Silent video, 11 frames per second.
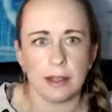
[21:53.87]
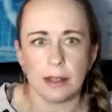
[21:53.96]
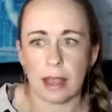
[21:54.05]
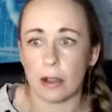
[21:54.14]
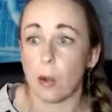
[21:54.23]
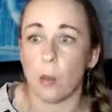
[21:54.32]

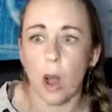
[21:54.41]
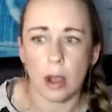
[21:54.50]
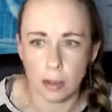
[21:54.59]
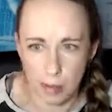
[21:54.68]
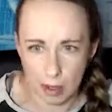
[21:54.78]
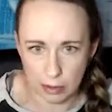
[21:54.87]

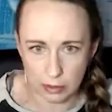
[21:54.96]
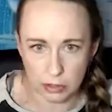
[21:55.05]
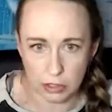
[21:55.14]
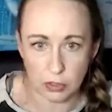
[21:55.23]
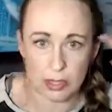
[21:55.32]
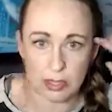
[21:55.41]
water bottles.
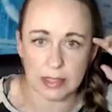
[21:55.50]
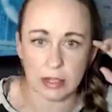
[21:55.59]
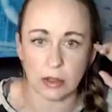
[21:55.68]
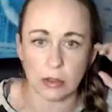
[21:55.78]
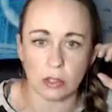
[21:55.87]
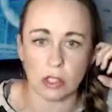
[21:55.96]
You could consider
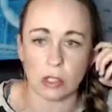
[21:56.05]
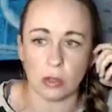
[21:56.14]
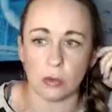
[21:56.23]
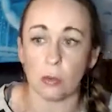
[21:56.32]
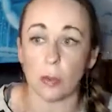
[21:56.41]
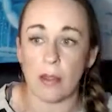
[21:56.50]
those
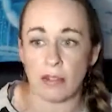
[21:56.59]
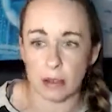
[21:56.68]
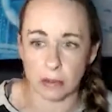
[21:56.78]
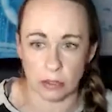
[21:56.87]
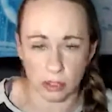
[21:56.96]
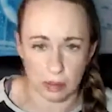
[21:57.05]
two
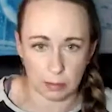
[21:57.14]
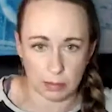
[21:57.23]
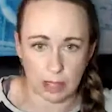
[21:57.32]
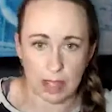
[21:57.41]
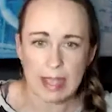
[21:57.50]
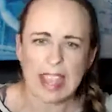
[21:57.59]
revenue streams.
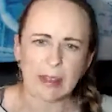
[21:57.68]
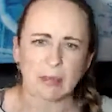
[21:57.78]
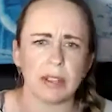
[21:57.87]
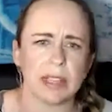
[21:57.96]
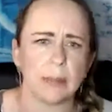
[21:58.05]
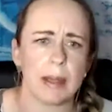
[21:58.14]
It
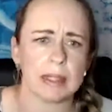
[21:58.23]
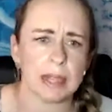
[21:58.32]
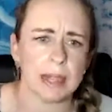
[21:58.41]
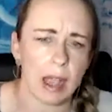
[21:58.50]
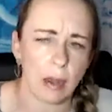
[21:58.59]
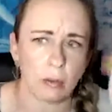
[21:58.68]
really depends on
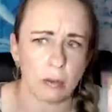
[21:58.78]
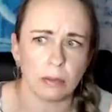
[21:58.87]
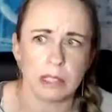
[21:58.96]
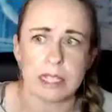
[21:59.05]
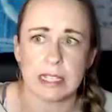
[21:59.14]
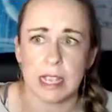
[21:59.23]
how
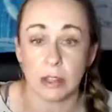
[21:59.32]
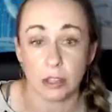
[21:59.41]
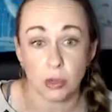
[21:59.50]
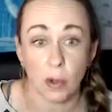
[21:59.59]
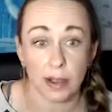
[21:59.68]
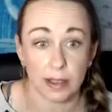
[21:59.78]
detailed
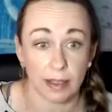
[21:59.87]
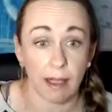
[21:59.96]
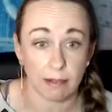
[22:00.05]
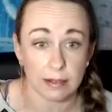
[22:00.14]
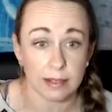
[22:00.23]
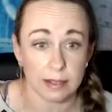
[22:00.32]
you want to
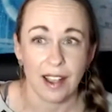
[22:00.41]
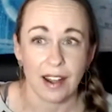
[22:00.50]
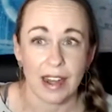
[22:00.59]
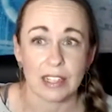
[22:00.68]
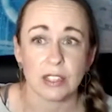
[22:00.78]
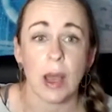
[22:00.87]
get. All
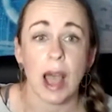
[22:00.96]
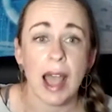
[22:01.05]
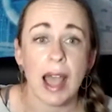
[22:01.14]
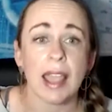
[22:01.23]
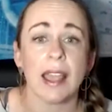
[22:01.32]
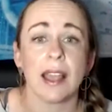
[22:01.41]
right. So
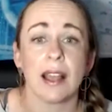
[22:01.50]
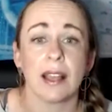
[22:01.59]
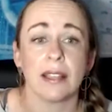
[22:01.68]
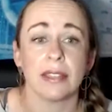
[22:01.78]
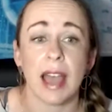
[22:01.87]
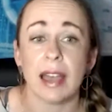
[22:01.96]

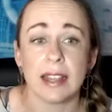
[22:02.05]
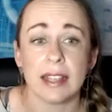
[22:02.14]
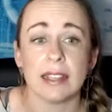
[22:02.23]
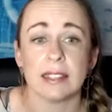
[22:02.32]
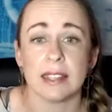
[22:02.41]
that is